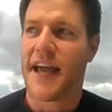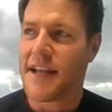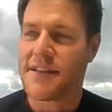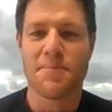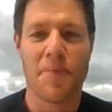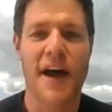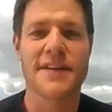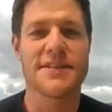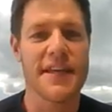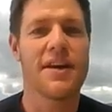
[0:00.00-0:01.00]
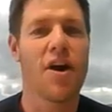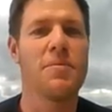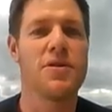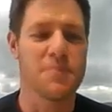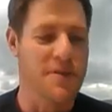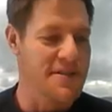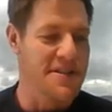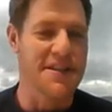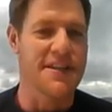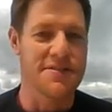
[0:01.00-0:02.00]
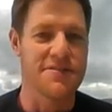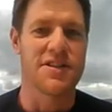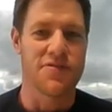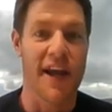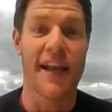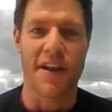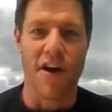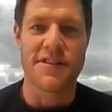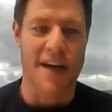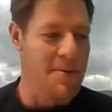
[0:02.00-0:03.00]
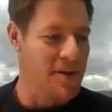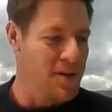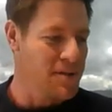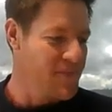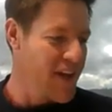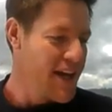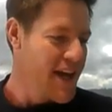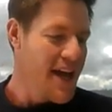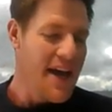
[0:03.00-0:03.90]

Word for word: enterprise e-commerce business is is really no time at all. Yeah,